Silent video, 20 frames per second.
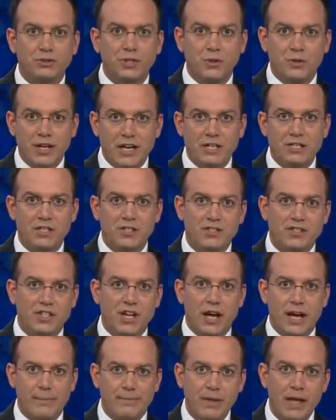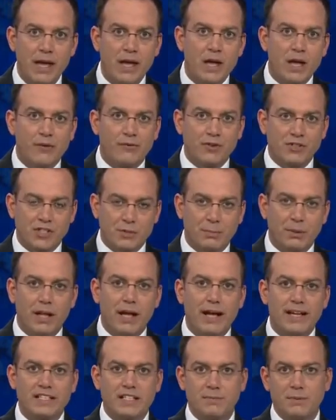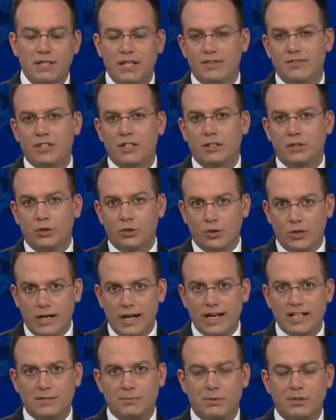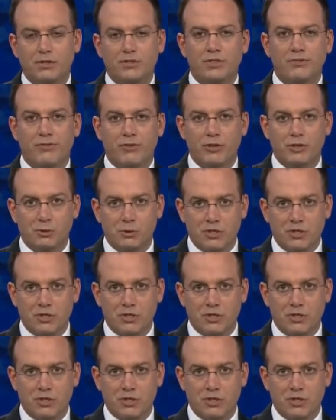donation site for supplies to be given to local hospitals and first